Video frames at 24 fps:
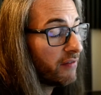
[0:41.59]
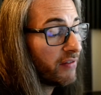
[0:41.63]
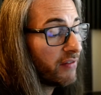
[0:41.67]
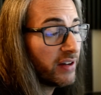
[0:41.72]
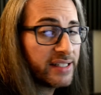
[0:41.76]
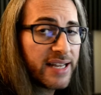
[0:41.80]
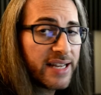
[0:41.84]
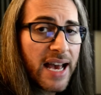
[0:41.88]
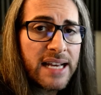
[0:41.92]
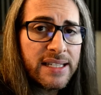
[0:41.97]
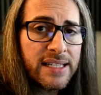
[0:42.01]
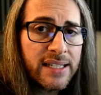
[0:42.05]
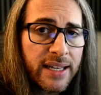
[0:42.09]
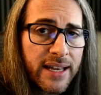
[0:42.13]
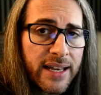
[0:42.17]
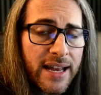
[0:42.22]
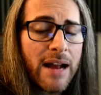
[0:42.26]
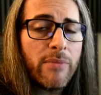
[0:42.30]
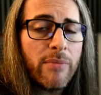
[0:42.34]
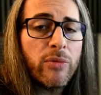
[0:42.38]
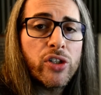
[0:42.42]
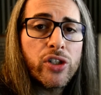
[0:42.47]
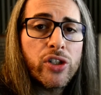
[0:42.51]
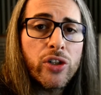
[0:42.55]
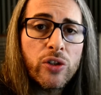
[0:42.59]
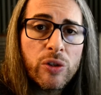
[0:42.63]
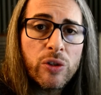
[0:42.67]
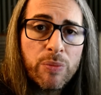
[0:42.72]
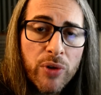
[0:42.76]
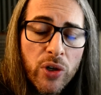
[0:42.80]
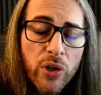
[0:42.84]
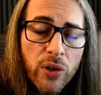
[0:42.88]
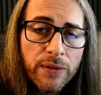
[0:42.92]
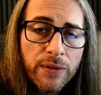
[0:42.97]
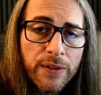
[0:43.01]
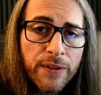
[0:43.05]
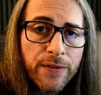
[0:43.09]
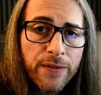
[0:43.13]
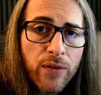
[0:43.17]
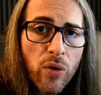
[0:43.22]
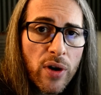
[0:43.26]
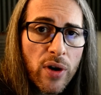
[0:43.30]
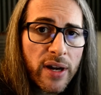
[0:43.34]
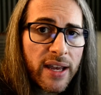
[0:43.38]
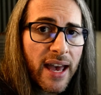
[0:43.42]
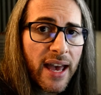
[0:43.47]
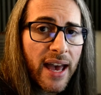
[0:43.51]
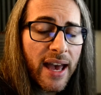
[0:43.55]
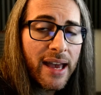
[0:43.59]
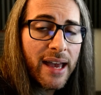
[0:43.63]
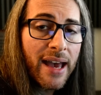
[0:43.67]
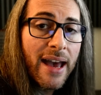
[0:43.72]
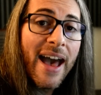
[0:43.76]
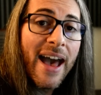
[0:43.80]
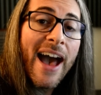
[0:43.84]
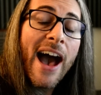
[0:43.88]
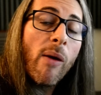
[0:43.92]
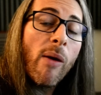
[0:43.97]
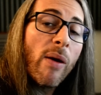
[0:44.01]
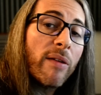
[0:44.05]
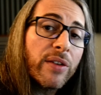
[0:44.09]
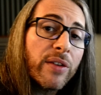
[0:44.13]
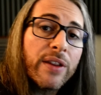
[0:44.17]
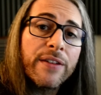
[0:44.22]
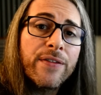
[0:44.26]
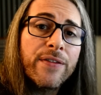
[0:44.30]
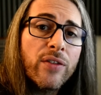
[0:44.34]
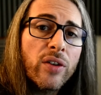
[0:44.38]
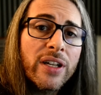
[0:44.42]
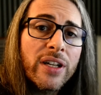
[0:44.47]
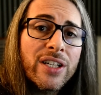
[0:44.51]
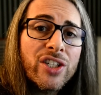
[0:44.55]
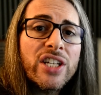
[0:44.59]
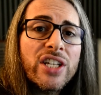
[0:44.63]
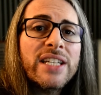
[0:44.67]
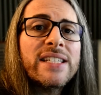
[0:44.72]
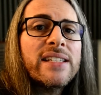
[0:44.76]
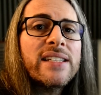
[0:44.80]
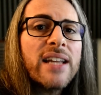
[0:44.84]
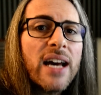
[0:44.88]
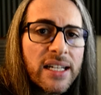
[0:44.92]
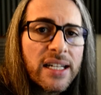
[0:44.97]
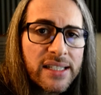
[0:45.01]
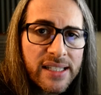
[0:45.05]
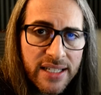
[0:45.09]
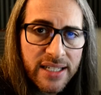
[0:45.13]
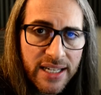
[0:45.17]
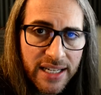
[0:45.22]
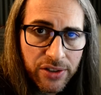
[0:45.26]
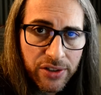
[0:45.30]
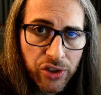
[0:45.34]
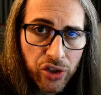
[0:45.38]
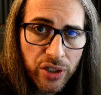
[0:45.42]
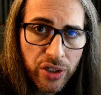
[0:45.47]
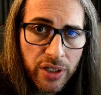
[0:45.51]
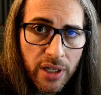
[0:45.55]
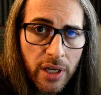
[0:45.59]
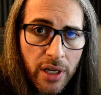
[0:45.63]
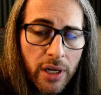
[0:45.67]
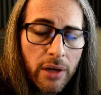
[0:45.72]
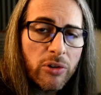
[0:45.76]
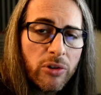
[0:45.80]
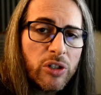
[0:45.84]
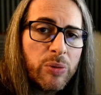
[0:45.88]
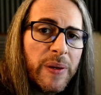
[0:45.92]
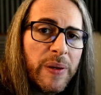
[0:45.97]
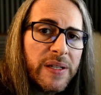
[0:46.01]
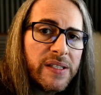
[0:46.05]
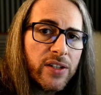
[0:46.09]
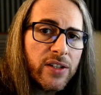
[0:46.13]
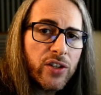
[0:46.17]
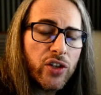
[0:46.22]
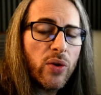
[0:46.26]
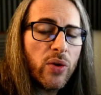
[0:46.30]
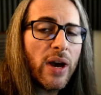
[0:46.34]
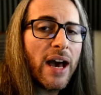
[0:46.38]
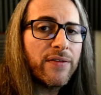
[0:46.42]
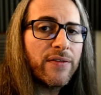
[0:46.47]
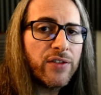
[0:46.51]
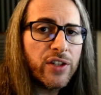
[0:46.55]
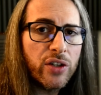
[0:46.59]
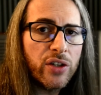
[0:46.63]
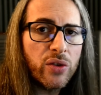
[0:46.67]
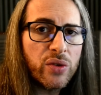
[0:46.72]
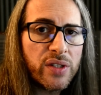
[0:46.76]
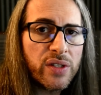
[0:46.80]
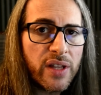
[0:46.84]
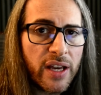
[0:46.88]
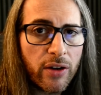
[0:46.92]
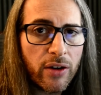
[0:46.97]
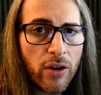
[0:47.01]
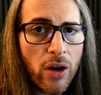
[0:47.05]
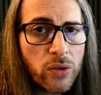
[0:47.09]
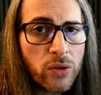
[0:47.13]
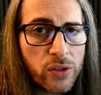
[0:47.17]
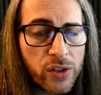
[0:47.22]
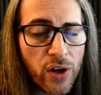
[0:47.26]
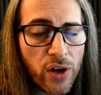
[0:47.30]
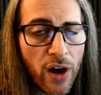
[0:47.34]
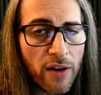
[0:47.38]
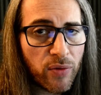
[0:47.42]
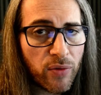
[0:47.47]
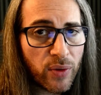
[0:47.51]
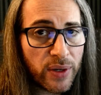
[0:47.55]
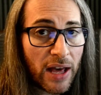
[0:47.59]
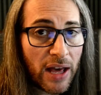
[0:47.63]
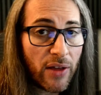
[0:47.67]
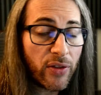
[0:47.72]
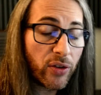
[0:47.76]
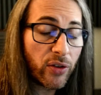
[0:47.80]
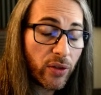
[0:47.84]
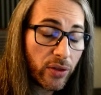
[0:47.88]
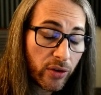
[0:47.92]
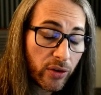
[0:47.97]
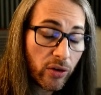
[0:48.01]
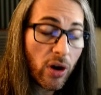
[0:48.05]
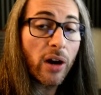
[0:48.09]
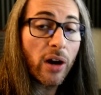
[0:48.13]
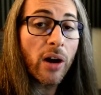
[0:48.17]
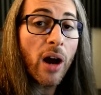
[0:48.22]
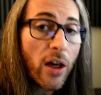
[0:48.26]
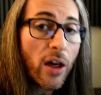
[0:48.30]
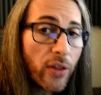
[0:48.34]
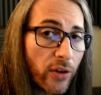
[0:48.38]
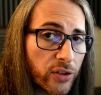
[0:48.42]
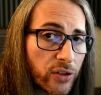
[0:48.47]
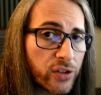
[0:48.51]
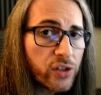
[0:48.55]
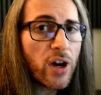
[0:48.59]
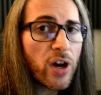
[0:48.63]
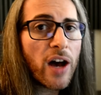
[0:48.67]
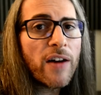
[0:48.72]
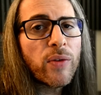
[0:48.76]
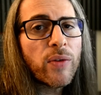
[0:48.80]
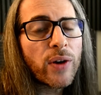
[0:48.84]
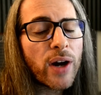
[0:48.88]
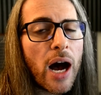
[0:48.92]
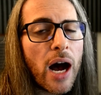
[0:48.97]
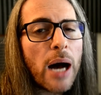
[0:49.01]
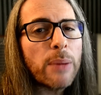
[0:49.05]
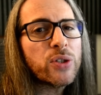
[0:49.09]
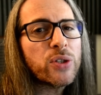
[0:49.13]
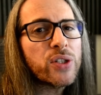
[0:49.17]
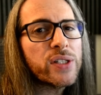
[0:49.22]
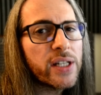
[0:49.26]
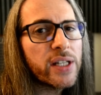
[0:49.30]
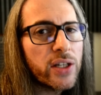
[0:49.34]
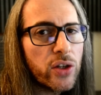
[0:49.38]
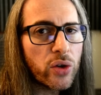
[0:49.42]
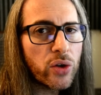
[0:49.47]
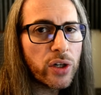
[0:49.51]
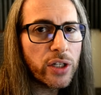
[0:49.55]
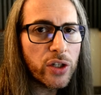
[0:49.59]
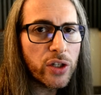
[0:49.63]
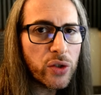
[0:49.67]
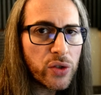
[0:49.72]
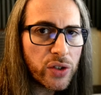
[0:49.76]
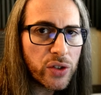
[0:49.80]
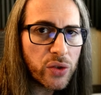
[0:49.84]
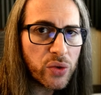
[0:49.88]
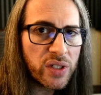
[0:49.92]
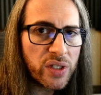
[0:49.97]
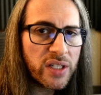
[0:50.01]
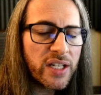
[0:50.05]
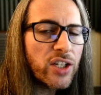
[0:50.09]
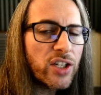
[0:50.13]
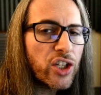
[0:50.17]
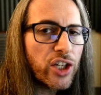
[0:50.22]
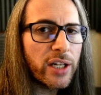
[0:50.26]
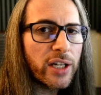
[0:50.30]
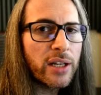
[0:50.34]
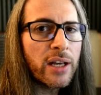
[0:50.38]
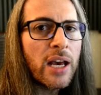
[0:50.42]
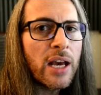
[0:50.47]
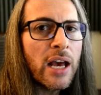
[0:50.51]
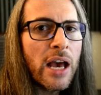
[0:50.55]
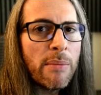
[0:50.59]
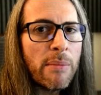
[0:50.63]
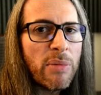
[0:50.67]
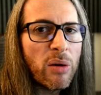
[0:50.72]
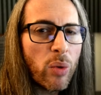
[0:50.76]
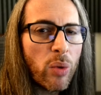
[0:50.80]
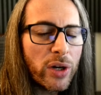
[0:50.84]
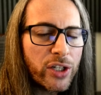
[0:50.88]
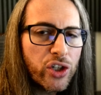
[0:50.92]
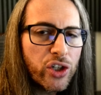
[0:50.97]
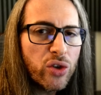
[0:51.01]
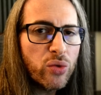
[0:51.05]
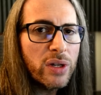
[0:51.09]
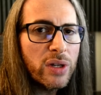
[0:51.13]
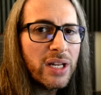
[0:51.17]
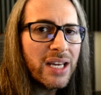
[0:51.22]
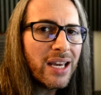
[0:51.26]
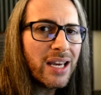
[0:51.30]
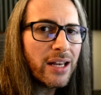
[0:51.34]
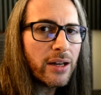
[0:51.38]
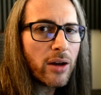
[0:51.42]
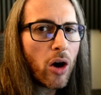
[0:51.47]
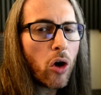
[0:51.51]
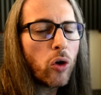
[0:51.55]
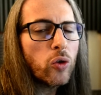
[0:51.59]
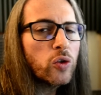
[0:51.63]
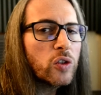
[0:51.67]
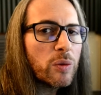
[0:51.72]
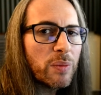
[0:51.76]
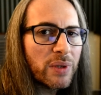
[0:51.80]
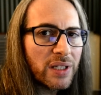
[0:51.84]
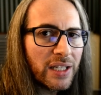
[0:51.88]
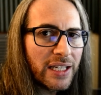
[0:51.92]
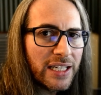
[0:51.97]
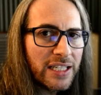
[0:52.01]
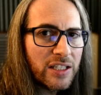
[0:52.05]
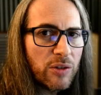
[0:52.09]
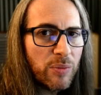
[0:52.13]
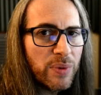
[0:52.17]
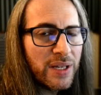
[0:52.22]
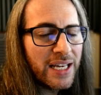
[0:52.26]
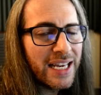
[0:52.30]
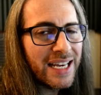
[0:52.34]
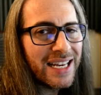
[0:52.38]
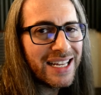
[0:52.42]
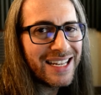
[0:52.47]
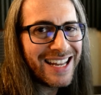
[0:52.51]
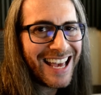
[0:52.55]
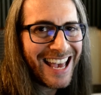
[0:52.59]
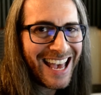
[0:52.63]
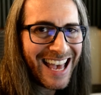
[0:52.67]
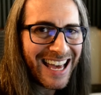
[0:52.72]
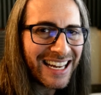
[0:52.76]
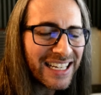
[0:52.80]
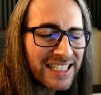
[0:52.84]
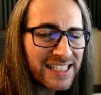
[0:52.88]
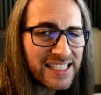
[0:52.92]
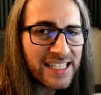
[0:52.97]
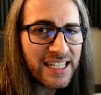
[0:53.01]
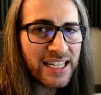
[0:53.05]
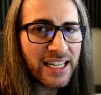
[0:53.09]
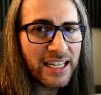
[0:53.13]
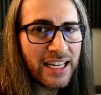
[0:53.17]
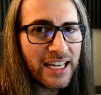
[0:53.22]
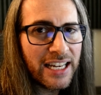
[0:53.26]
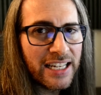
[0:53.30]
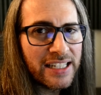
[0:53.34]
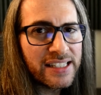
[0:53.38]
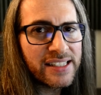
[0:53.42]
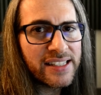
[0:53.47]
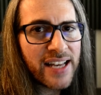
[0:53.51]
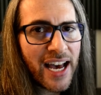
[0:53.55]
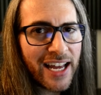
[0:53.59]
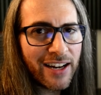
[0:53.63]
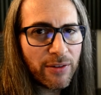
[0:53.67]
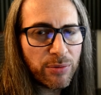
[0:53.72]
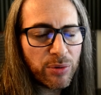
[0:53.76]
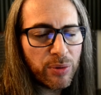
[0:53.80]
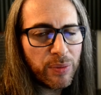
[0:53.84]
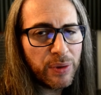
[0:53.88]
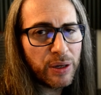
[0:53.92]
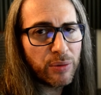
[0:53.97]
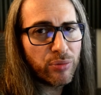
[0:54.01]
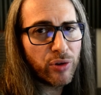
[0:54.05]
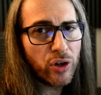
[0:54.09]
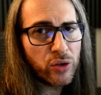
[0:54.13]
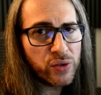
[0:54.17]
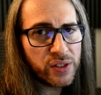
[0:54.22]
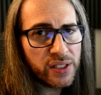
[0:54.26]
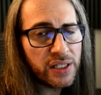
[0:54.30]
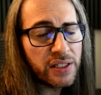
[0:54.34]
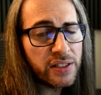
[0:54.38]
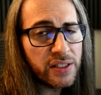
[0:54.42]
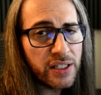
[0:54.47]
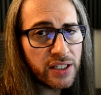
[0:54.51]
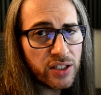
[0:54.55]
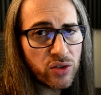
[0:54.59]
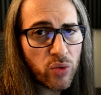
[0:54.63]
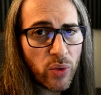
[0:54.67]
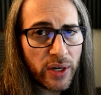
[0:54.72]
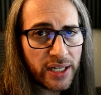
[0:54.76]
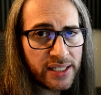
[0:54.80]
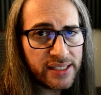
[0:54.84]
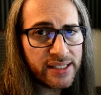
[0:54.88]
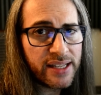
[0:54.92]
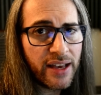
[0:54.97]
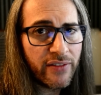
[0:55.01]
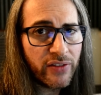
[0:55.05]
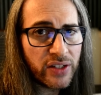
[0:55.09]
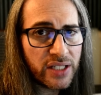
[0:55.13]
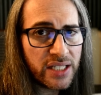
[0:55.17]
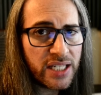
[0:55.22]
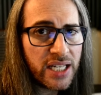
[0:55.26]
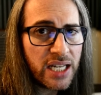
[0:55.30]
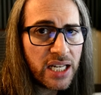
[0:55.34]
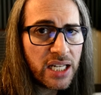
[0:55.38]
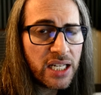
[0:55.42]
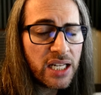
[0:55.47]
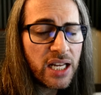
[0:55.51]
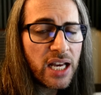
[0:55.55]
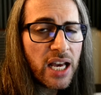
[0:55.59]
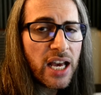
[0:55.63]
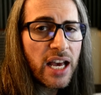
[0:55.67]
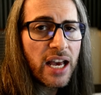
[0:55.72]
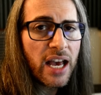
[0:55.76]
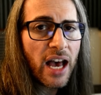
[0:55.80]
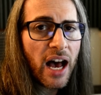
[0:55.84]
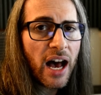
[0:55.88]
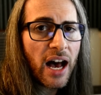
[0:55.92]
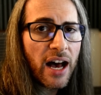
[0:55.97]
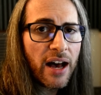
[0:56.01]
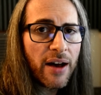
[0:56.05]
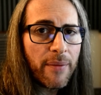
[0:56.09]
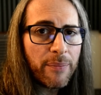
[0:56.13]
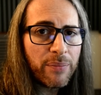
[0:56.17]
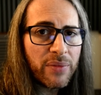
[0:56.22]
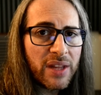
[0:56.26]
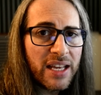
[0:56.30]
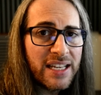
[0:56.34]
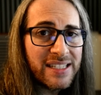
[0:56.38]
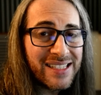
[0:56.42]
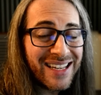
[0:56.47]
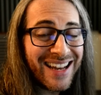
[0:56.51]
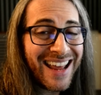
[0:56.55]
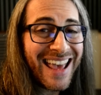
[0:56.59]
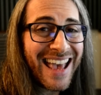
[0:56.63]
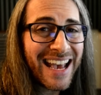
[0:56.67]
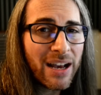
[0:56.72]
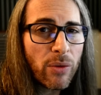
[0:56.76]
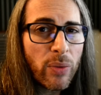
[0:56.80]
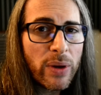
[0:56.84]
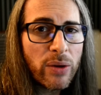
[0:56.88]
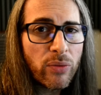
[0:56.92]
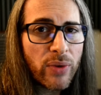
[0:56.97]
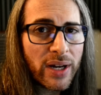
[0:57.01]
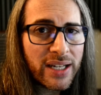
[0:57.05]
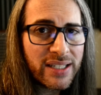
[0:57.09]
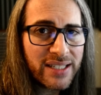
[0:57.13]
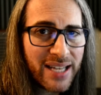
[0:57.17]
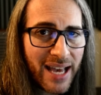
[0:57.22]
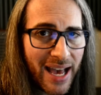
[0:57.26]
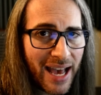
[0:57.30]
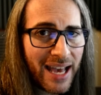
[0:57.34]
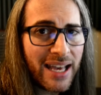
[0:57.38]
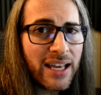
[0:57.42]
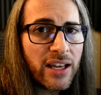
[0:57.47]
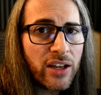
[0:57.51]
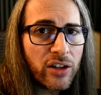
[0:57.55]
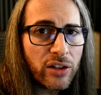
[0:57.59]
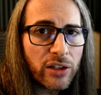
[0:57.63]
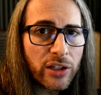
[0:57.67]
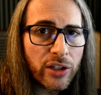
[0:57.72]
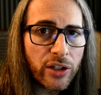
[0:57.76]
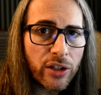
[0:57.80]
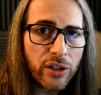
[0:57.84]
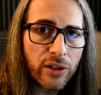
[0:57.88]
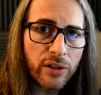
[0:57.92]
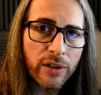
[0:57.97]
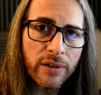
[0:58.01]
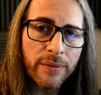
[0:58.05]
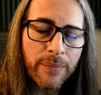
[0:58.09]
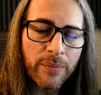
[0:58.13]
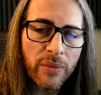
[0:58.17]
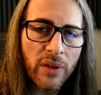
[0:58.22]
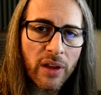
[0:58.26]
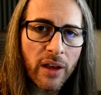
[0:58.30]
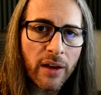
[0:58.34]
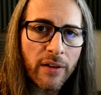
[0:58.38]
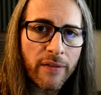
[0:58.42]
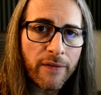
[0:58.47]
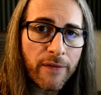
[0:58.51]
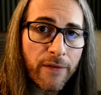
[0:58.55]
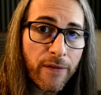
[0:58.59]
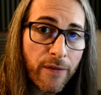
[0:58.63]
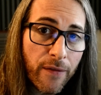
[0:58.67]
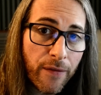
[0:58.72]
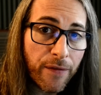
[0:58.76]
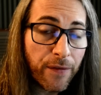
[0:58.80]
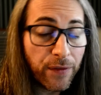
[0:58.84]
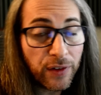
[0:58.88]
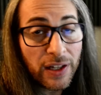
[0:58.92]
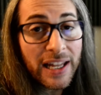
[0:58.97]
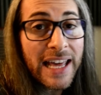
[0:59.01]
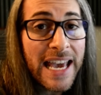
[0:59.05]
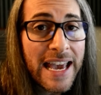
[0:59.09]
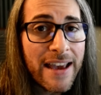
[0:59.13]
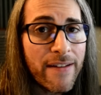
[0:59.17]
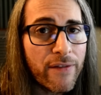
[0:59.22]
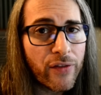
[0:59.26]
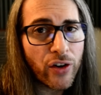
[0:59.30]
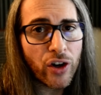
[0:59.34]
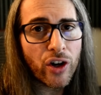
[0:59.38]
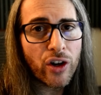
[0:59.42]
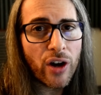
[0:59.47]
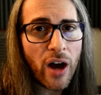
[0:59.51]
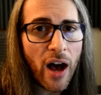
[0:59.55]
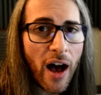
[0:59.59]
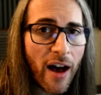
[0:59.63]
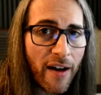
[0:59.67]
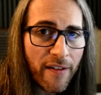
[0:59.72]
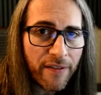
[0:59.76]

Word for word: Fantastic camera, shoots beautiful 4K. However, the footage is not stitched, which means that you have to use their own software. Now, there, there are other software options that you can use to stitch it, but what you need ultimately to begin editing inside of Premiere Pro CC 2017 um, is an equirectangular flavor